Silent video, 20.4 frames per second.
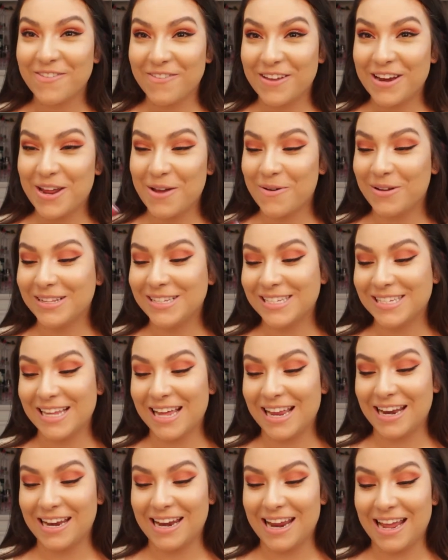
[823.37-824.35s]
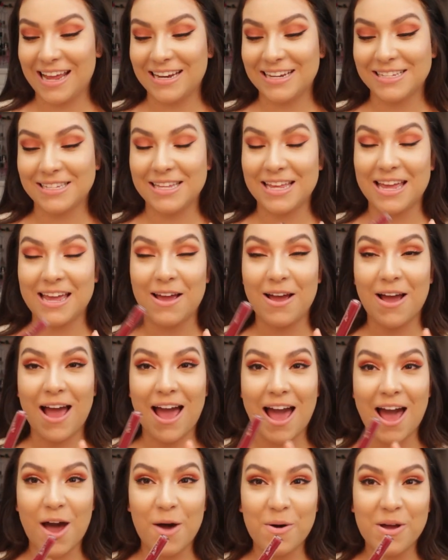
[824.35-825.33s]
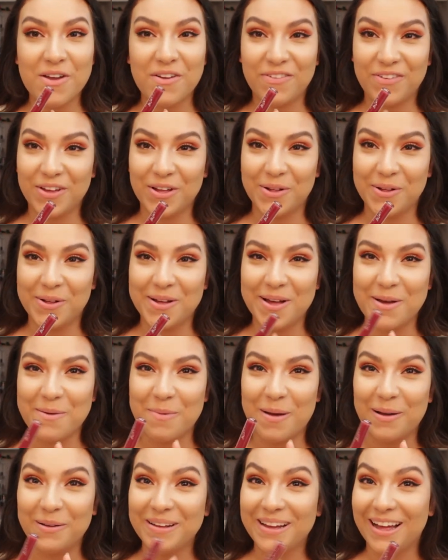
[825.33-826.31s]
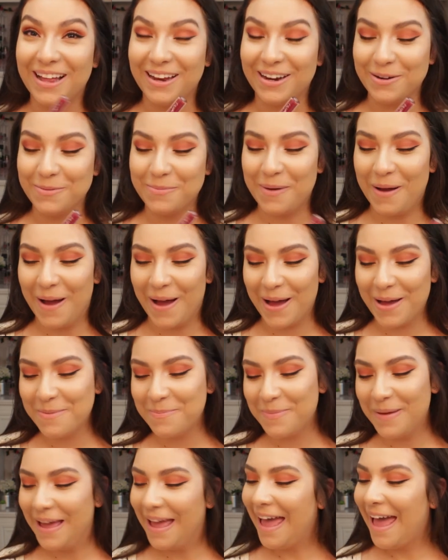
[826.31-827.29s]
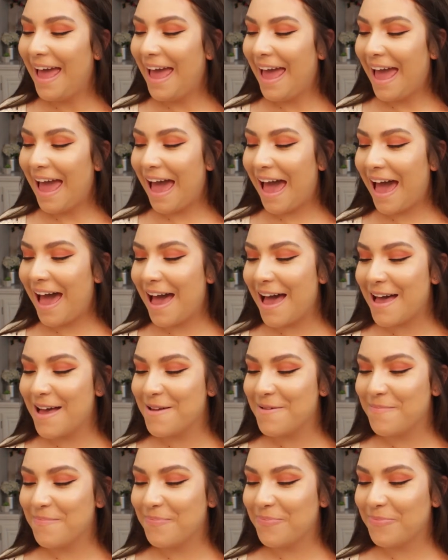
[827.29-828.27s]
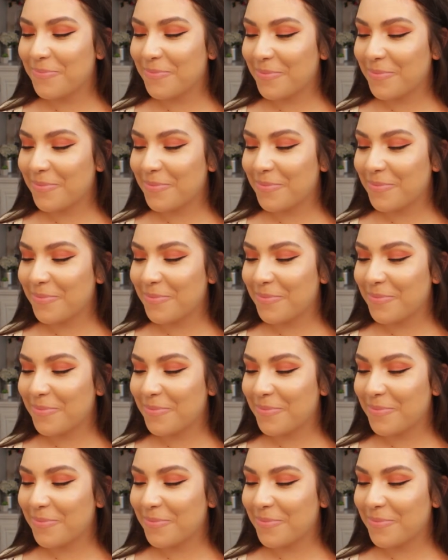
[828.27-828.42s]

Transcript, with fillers: video on Sunday to see how I feel about ColourPop. Um,